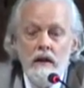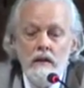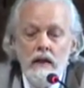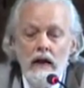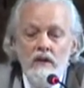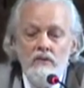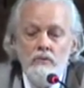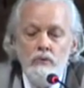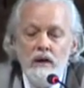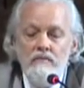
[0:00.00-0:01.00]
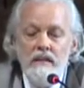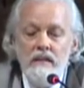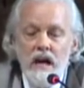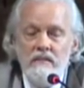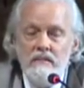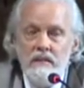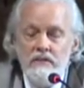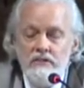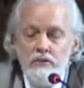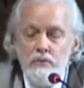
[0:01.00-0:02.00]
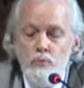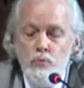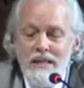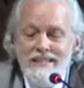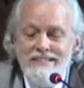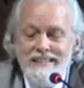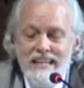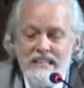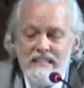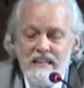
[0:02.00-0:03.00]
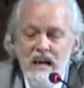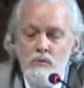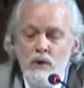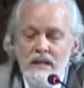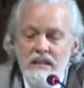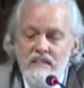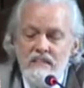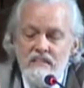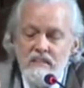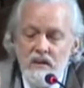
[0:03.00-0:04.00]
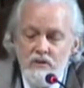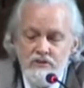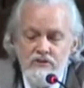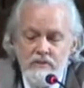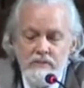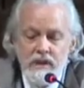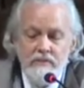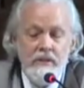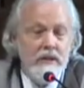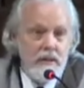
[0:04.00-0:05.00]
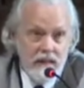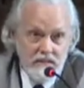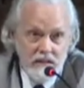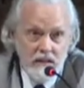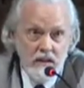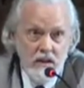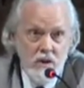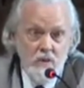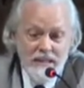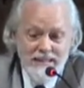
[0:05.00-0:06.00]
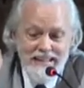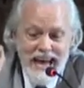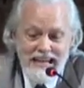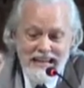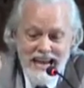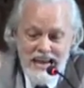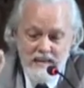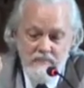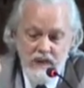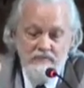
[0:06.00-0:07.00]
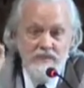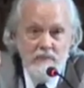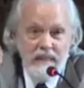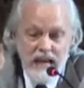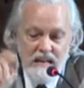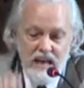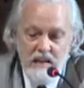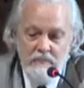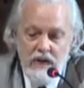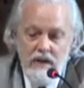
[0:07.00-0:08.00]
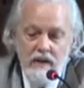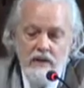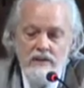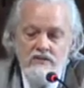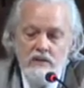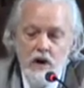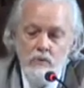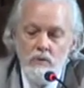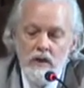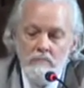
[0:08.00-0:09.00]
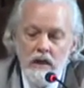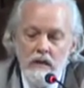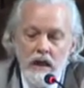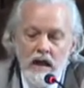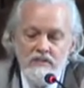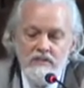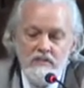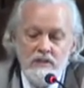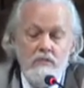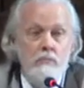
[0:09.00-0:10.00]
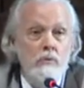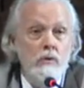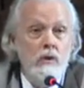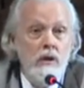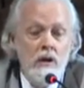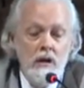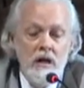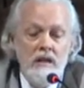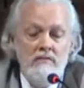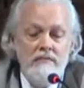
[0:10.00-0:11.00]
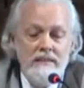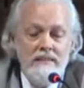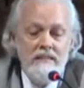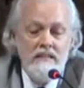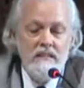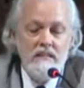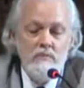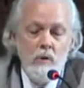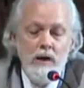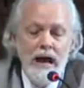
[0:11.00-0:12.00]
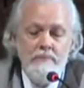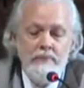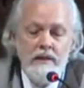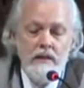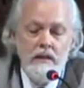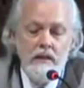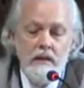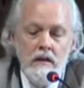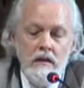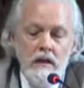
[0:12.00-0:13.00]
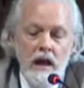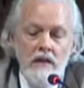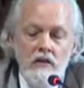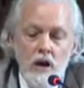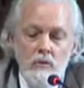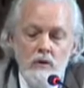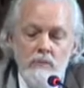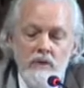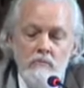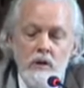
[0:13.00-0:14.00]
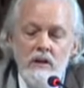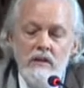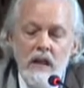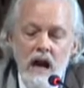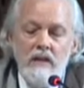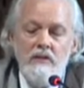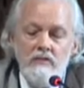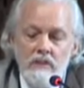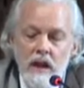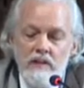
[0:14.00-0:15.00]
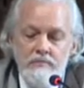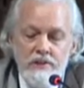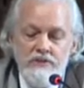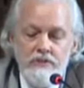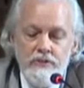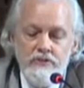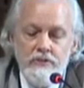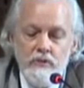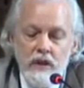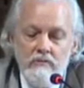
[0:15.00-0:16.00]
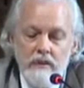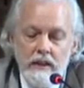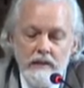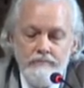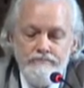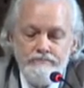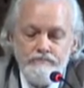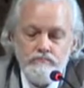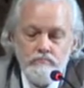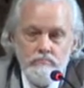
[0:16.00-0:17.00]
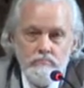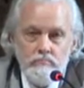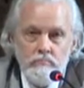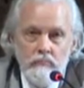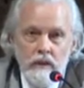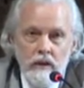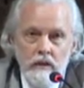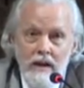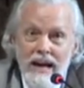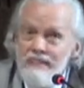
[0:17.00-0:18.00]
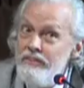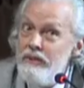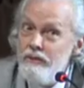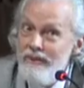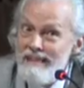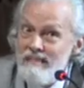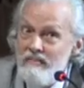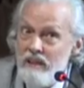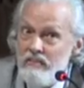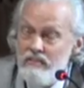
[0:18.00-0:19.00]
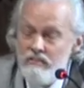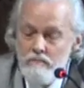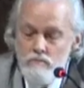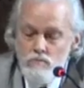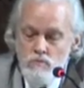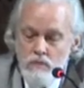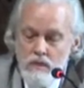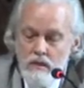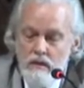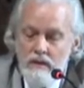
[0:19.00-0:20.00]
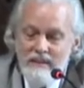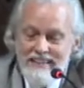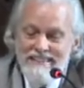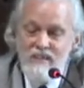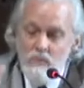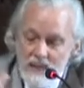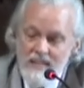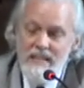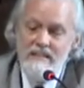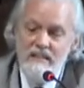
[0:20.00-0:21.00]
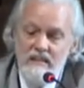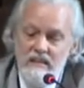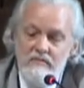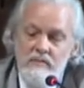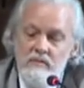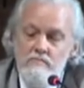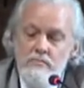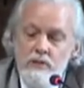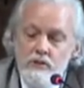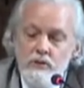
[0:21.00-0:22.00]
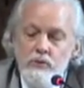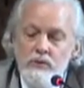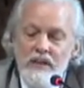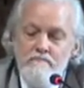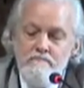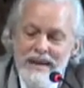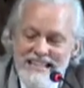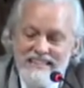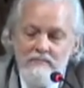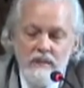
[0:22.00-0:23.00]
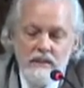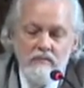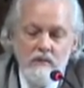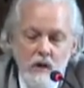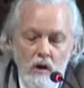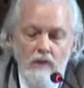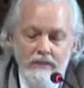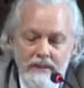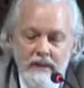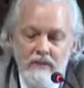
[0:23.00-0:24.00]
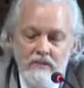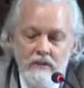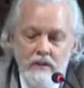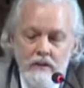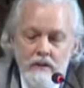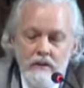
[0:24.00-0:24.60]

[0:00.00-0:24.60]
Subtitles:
allows one of the Gnostics to witness it, and when he discloses himself to the Gnostic, within that name and from that name, there is no one among God's servants more felicitous, more happy than he, and no one with more knowledge of God's mysteries through unveiling. Now, as for the rest of us, the lesson we need to learn from the mutual abasement of all things